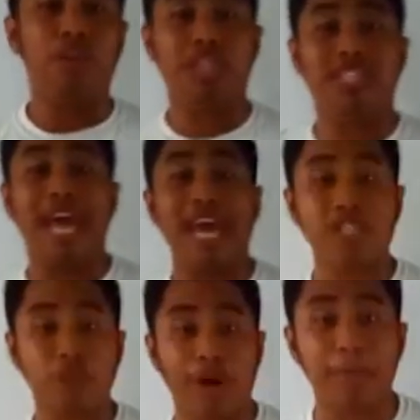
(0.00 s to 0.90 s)
which is
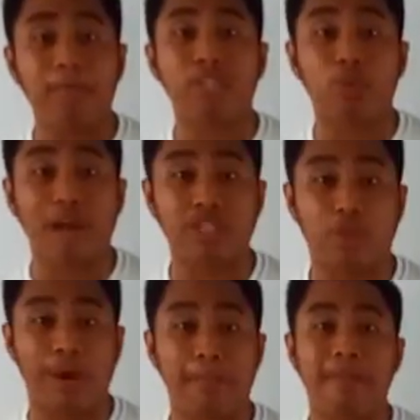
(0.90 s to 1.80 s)
x squared plus y
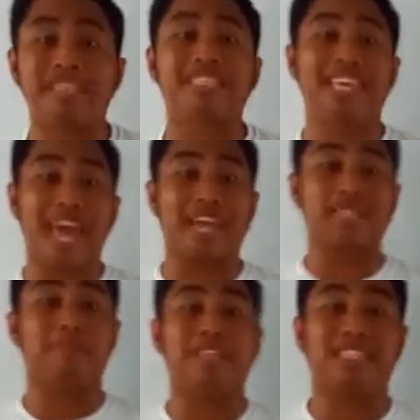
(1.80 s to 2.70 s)
squared plus
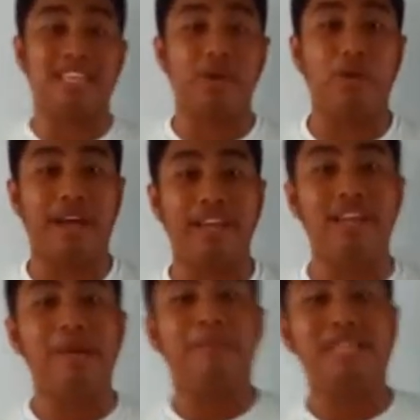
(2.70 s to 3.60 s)
dx plus ey
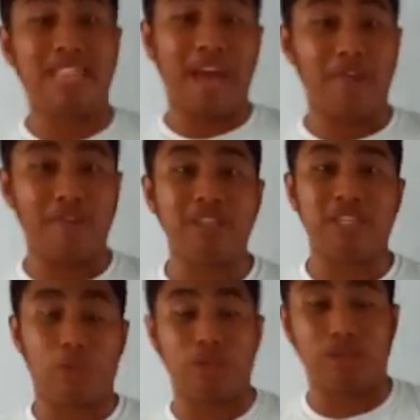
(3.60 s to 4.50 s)
plus f is
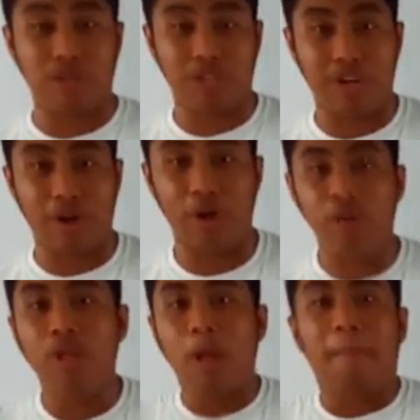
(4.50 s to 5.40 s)
equal to 0.
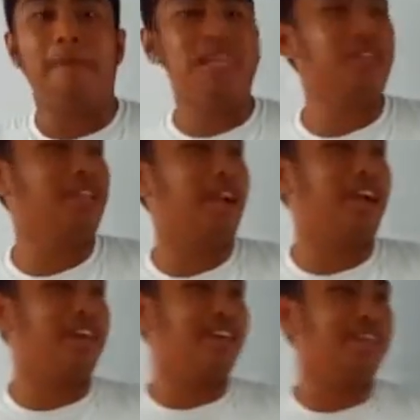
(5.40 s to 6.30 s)
Based on
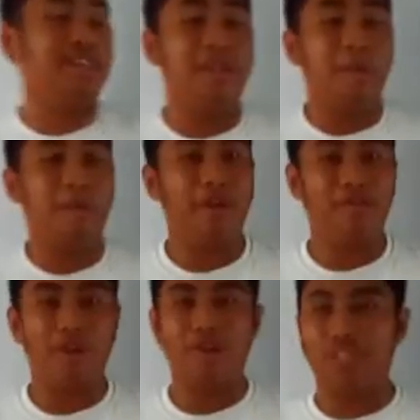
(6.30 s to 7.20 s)
our
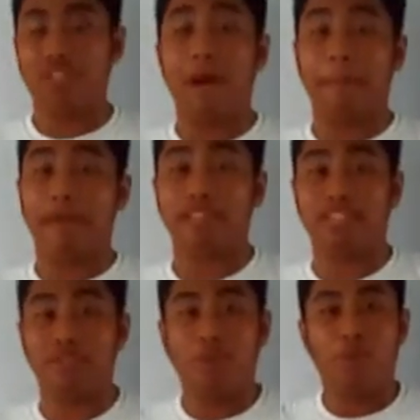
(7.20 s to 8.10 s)
previous
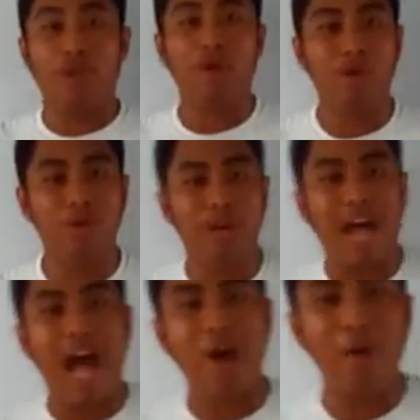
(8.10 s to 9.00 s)
topics, we know
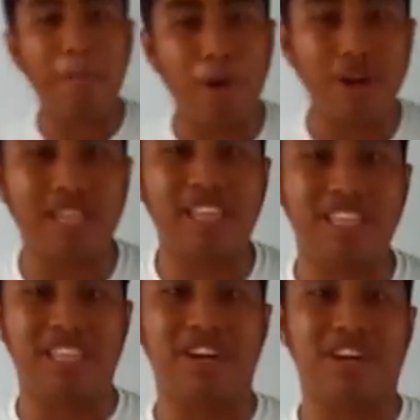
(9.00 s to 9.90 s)
how important a
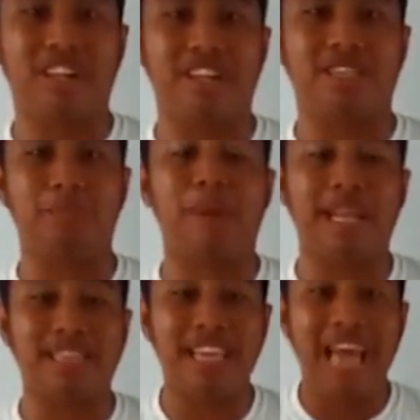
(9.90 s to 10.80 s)
circle is.
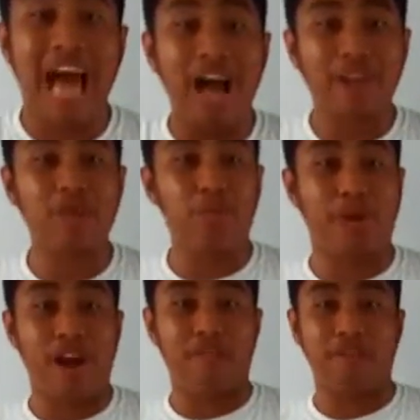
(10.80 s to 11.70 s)
But how can we
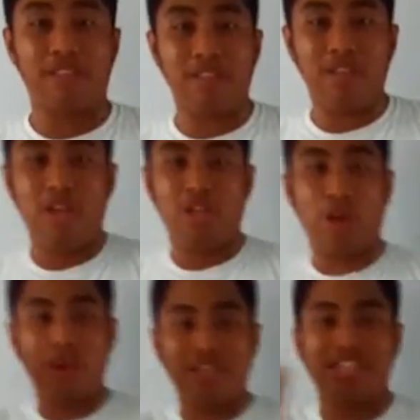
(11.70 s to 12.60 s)
graph it?
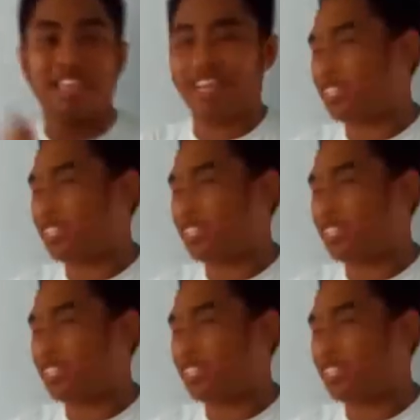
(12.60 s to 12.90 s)
So here's an